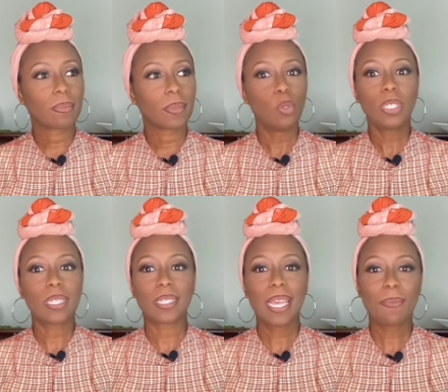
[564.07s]
you said
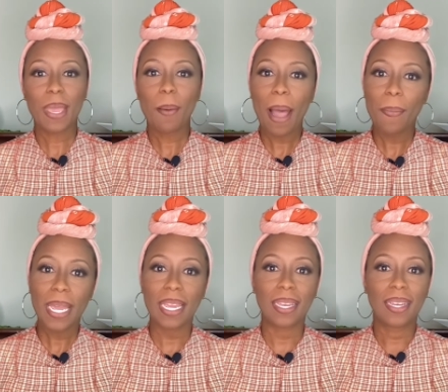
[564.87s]
the same thing about
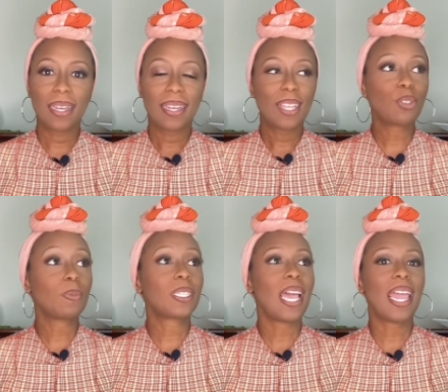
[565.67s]
me. That's what I'm
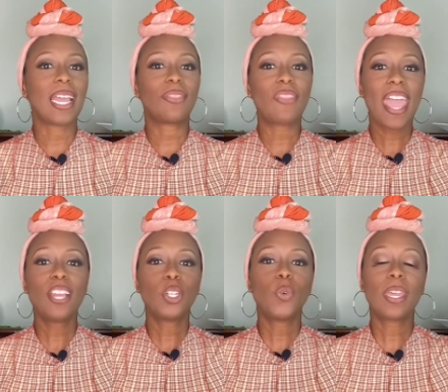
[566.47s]
saying. They
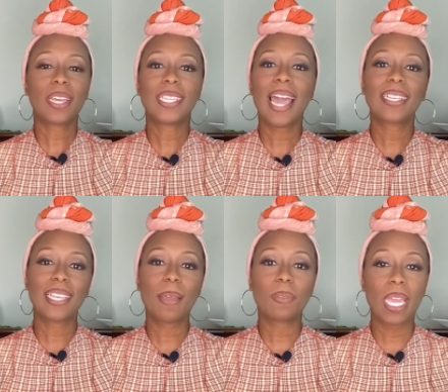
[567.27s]
do the exact
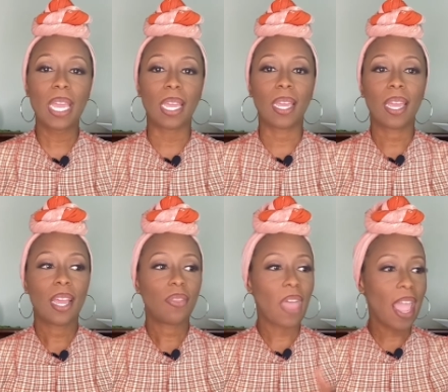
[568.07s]
same thing.
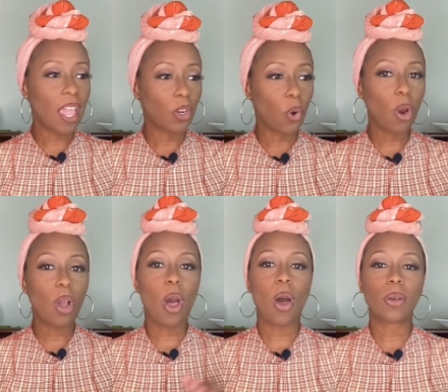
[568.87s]
They ignore
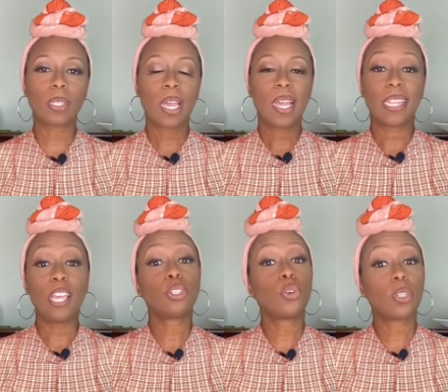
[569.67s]
calls. They
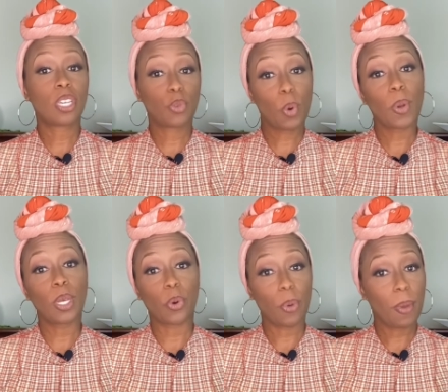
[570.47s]
used to do it to us when we were
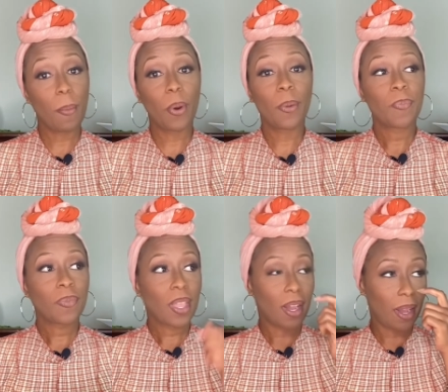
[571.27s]
little. Remember
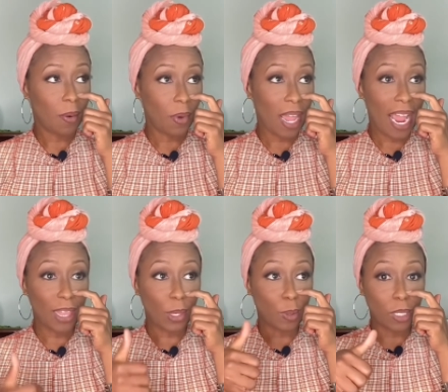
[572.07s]
um, when they
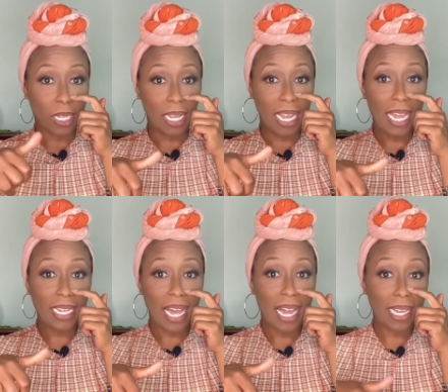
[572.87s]
had those
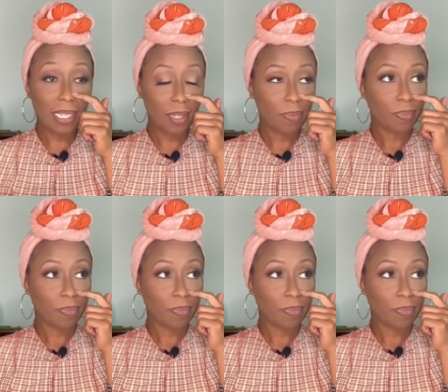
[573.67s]
landlines